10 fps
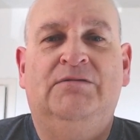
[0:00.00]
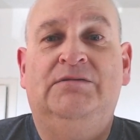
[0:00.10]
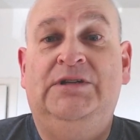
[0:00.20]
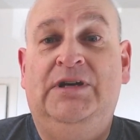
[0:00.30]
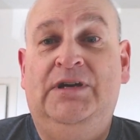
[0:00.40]

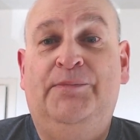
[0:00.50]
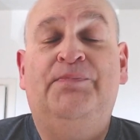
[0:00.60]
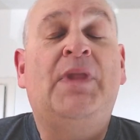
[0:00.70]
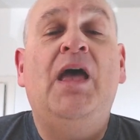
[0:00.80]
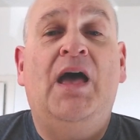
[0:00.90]
Yeah.
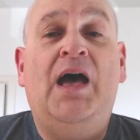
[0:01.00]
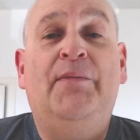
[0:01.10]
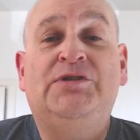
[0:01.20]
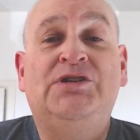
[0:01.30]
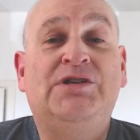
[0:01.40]

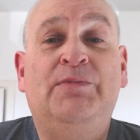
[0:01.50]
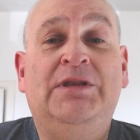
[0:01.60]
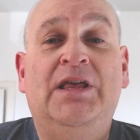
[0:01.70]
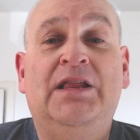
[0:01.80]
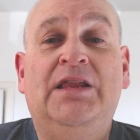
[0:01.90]
Since I've been
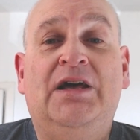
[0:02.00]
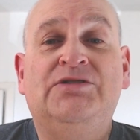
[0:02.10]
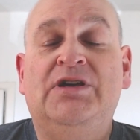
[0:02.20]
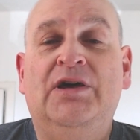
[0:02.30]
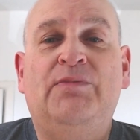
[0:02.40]
there the last
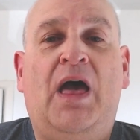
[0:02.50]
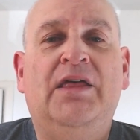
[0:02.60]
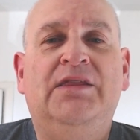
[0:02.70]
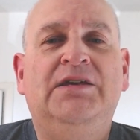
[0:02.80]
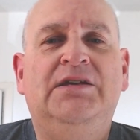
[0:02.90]
time,
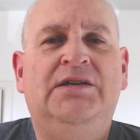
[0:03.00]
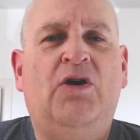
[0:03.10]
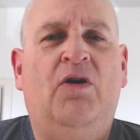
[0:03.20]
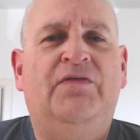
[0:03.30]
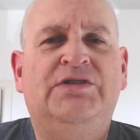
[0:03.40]
the
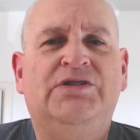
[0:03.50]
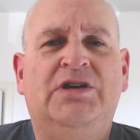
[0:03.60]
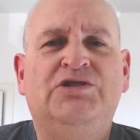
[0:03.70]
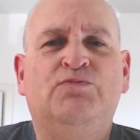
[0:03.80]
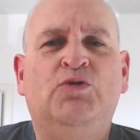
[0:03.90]
office
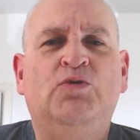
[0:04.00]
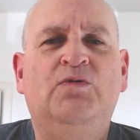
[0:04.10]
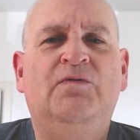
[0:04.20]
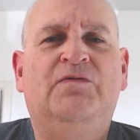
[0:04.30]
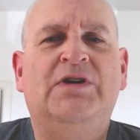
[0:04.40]
has
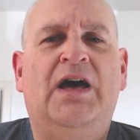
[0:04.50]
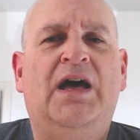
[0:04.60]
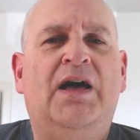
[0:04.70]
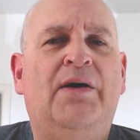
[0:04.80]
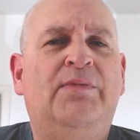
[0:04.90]
moved.
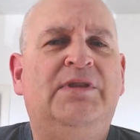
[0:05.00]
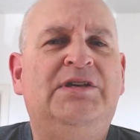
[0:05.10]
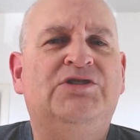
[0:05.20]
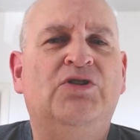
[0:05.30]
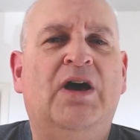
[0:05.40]
The
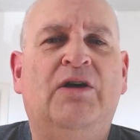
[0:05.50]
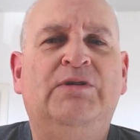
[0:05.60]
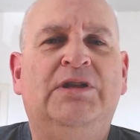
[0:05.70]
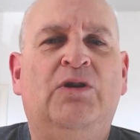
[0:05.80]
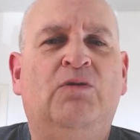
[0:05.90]
Sir Howie,
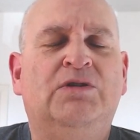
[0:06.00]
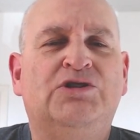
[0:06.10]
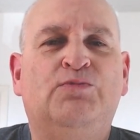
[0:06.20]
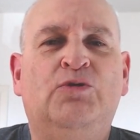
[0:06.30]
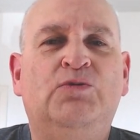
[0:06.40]
the local
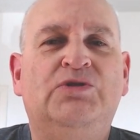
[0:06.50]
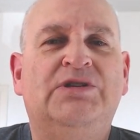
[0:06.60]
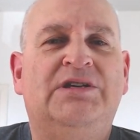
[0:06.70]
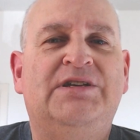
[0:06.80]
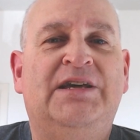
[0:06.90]
spoons,
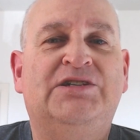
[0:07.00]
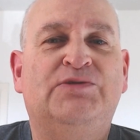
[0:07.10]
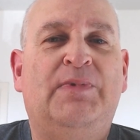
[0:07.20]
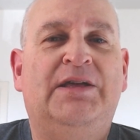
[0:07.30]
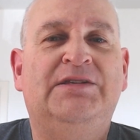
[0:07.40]
has
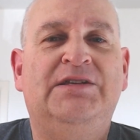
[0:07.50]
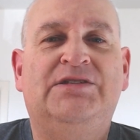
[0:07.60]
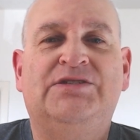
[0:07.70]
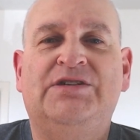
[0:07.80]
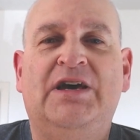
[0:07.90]
expanded
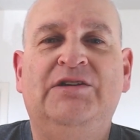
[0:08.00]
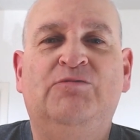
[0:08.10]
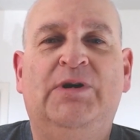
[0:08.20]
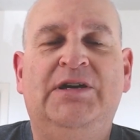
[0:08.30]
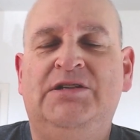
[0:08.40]

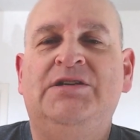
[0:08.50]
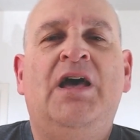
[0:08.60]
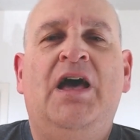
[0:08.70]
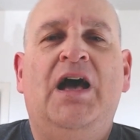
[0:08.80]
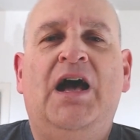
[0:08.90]
sideways,
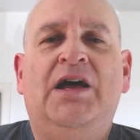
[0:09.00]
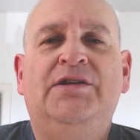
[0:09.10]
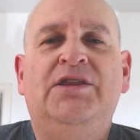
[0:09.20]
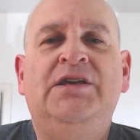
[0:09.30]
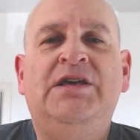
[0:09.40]

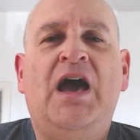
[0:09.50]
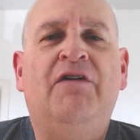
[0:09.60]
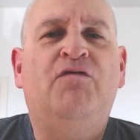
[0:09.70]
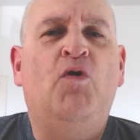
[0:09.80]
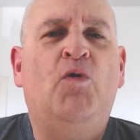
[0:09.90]
and the
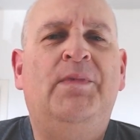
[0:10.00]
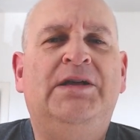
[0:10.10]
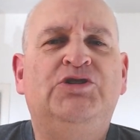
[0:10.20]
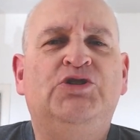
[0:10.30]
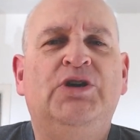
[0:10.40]

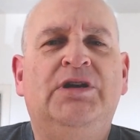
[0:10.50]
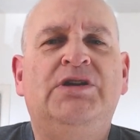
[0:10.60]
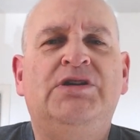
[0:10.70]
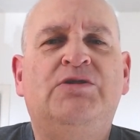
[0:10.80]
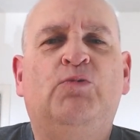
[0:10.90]

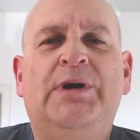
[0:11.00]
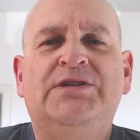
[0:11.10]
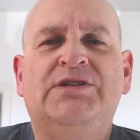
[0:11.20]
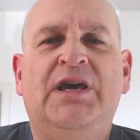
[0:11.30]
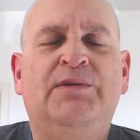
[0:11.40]
aforementioned
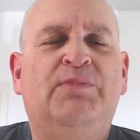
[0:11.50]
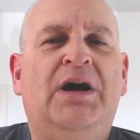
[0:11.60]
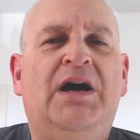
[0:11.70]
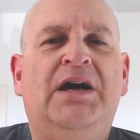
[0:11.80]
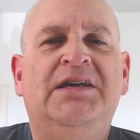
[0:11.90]
Westgate
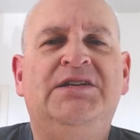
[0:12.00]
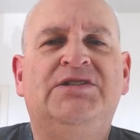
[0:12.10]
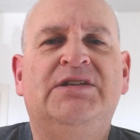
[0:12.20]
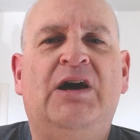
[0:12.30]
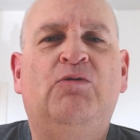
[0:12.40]
bar is
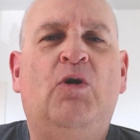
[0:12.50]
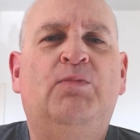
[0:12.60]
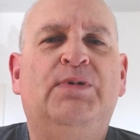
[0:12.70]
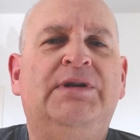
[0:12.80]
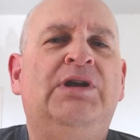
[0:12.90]
now
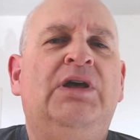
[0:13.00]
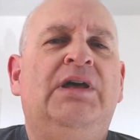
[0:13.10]
open.